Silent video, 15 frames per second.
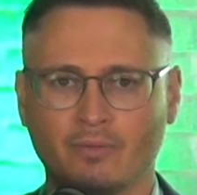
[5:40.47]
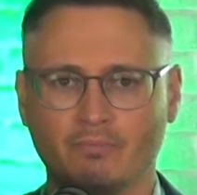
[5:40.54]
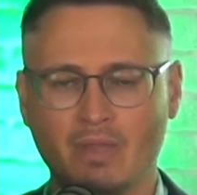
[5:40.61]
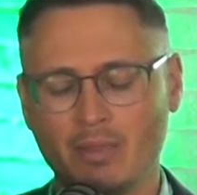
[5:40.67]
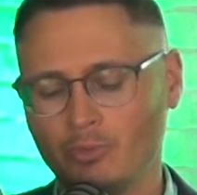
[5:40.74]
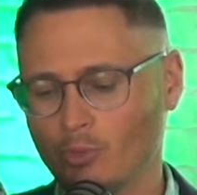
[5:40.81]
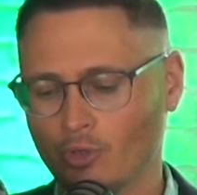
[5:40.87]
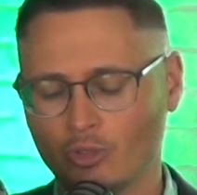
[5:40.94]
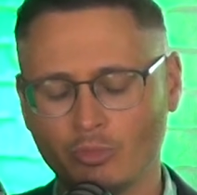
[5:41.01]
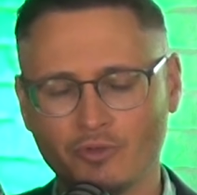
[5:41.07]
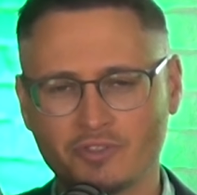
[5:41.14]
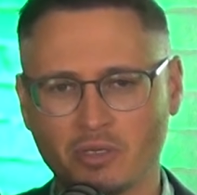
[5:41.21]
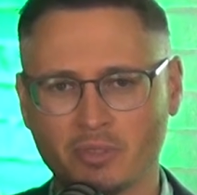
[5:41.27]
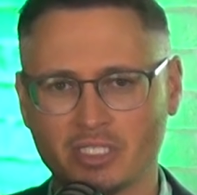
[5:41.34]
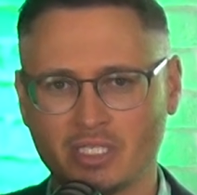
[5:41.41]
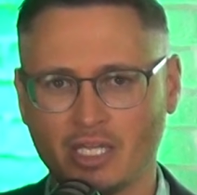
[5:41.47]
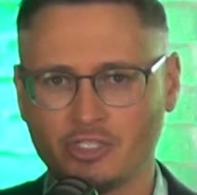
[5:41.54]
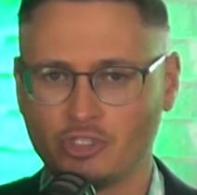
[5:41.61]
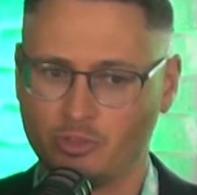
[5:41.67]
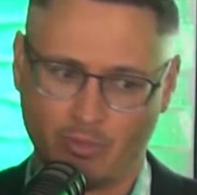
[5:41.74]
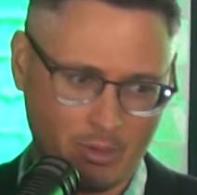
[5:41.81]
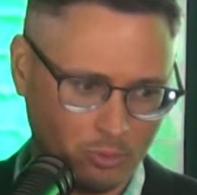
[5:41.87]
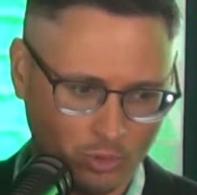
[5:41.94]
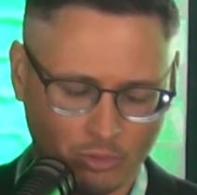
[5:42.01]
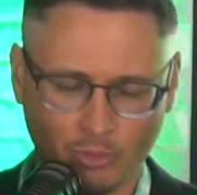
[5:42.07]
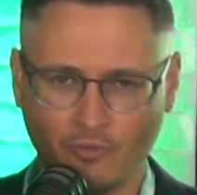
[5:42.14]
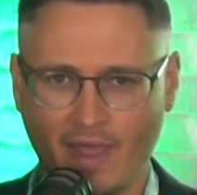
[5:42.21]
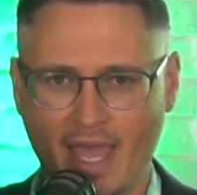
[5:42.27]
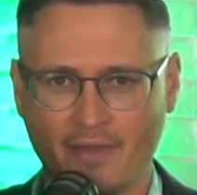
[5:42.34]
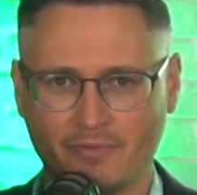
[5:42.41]
maybe we'll remove some of the sanctions. Maybe we'll
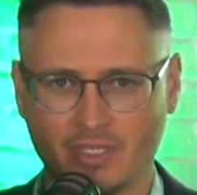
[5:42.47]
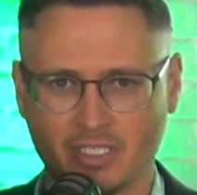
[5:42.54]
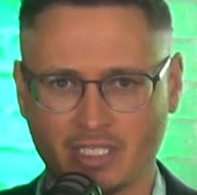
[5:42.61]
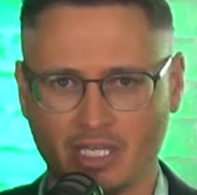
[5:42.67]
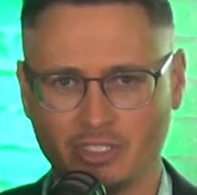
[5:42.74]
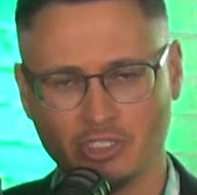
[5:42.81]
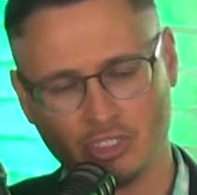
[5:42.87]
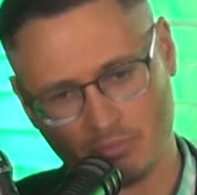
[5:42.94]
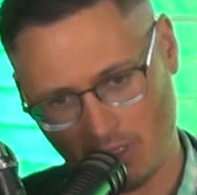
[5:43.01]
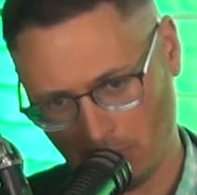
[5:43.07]
remove half of the sanctions.